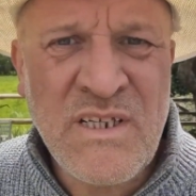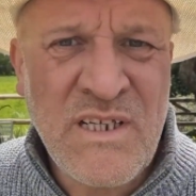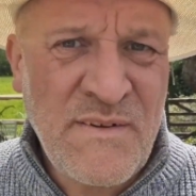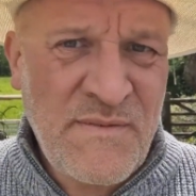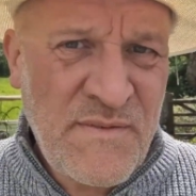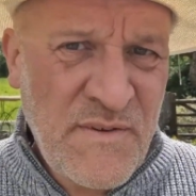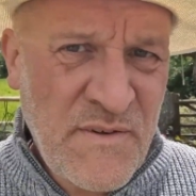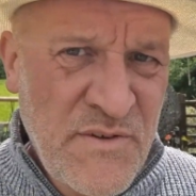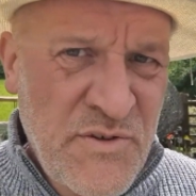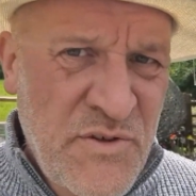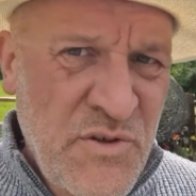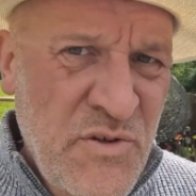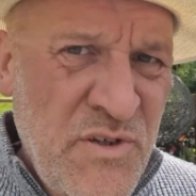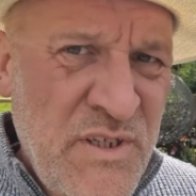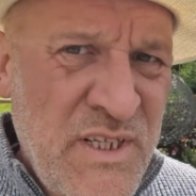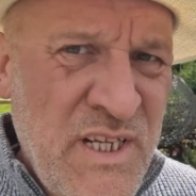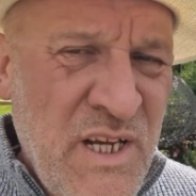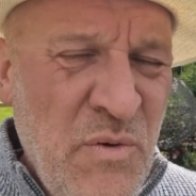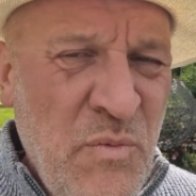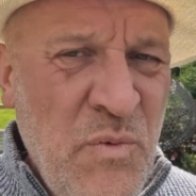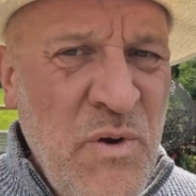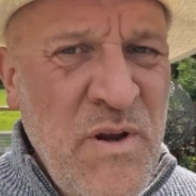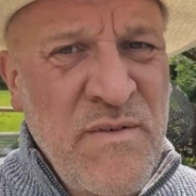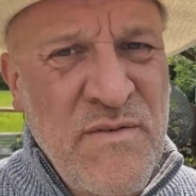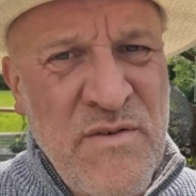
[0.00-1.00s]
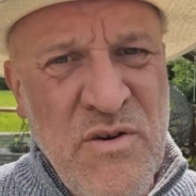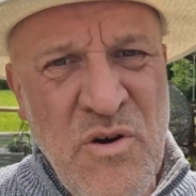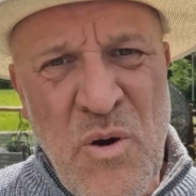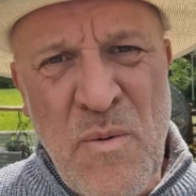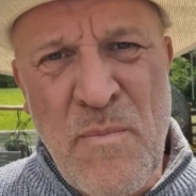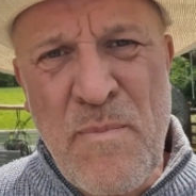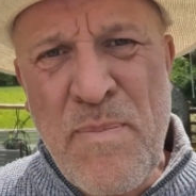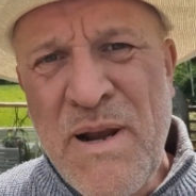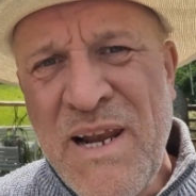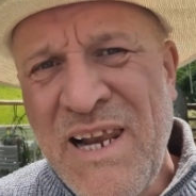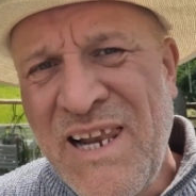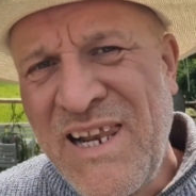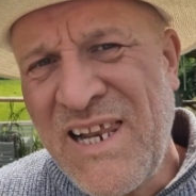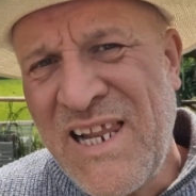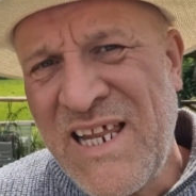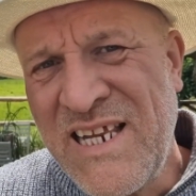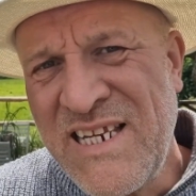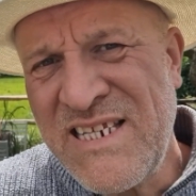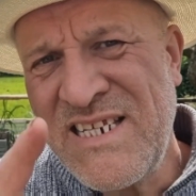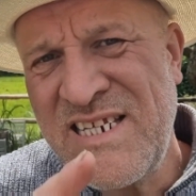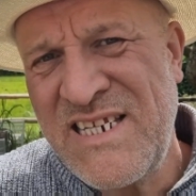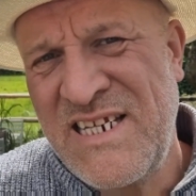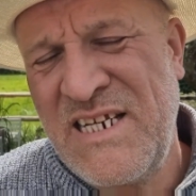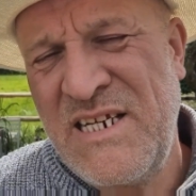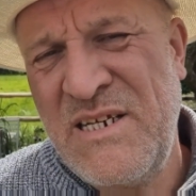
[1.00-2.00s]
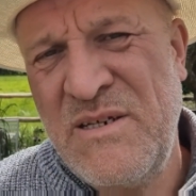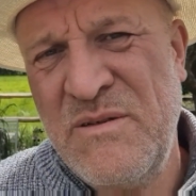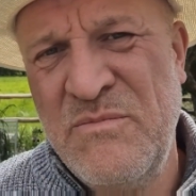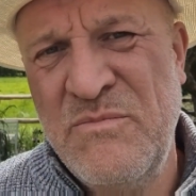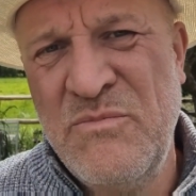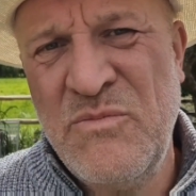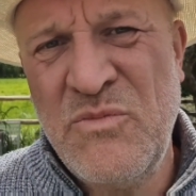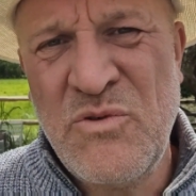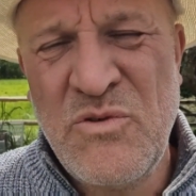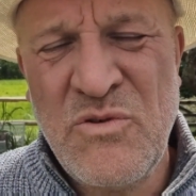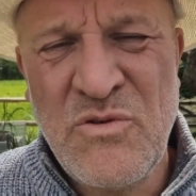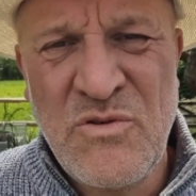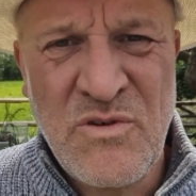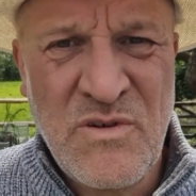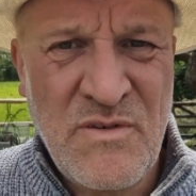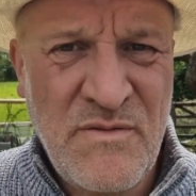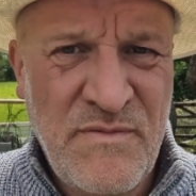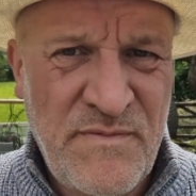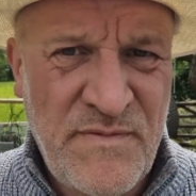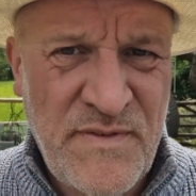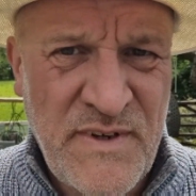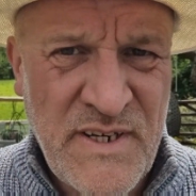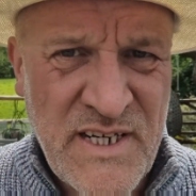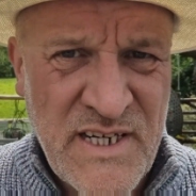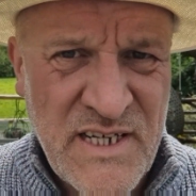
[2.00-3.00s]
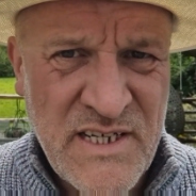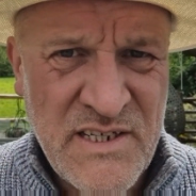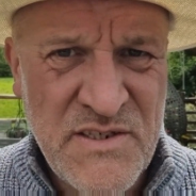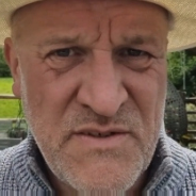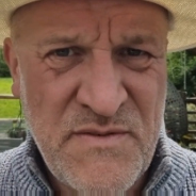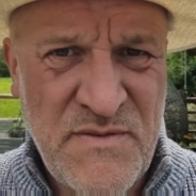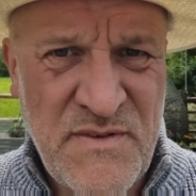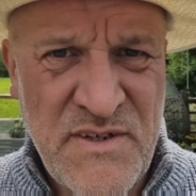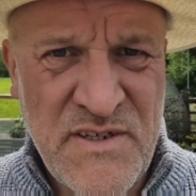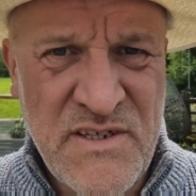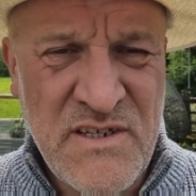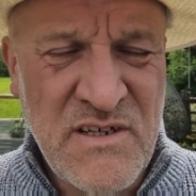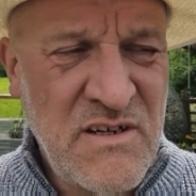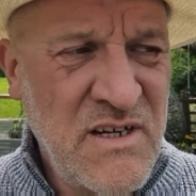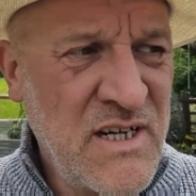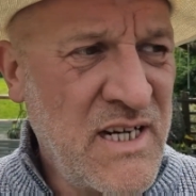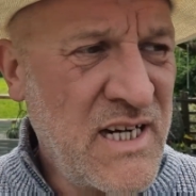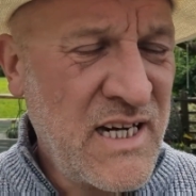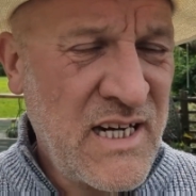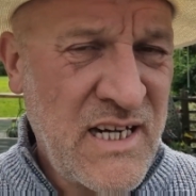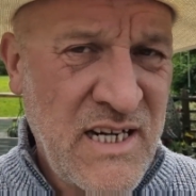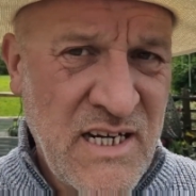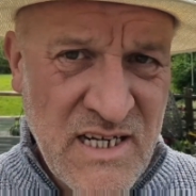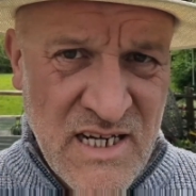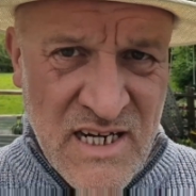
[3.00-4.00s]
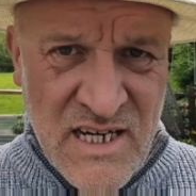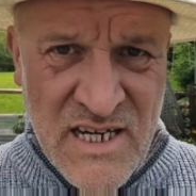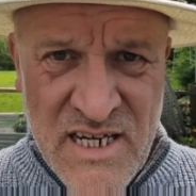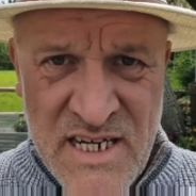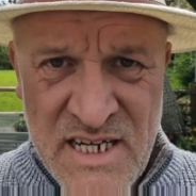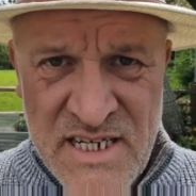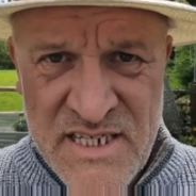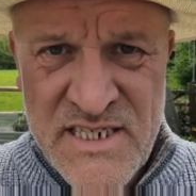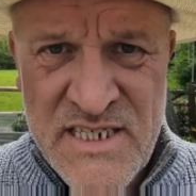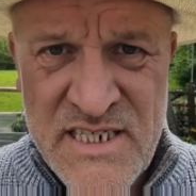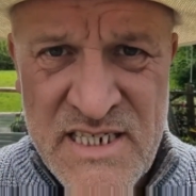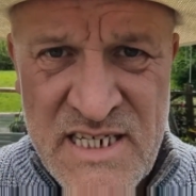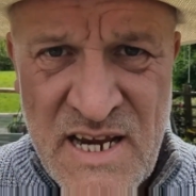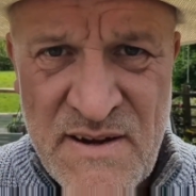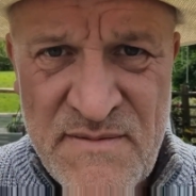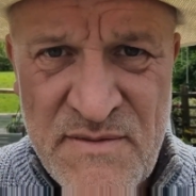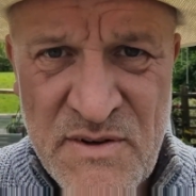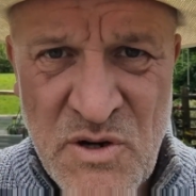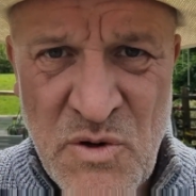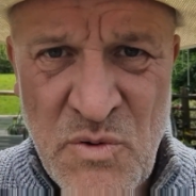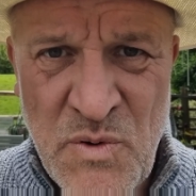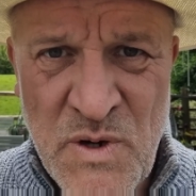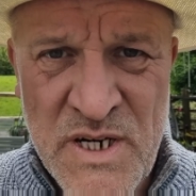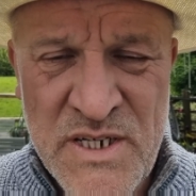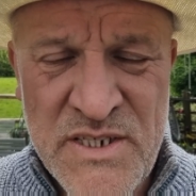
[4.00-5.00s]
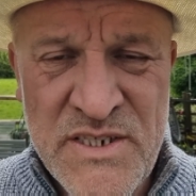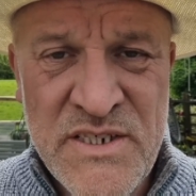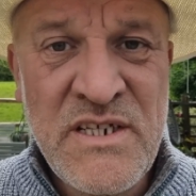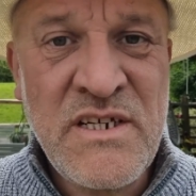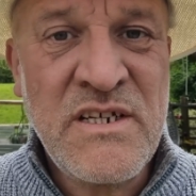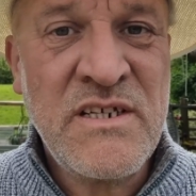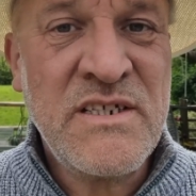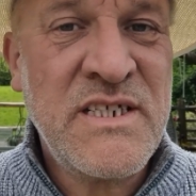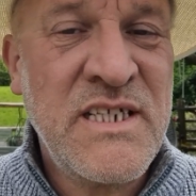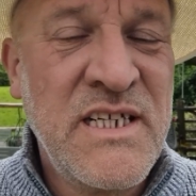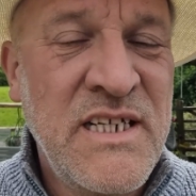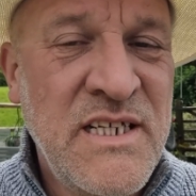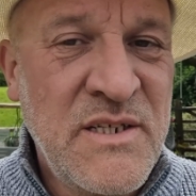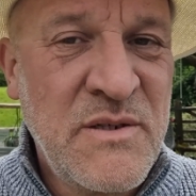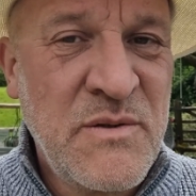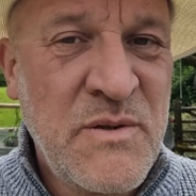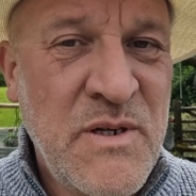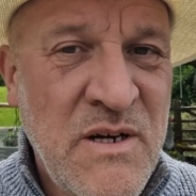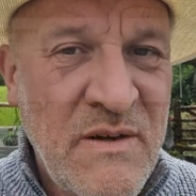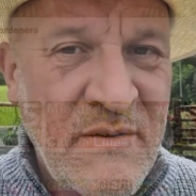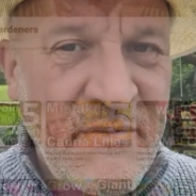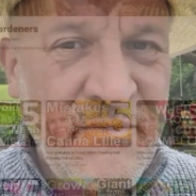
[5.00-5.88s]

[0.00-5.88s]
if you enjoyed that, we've got plenty more videos for you to look at. Just have a quick search into our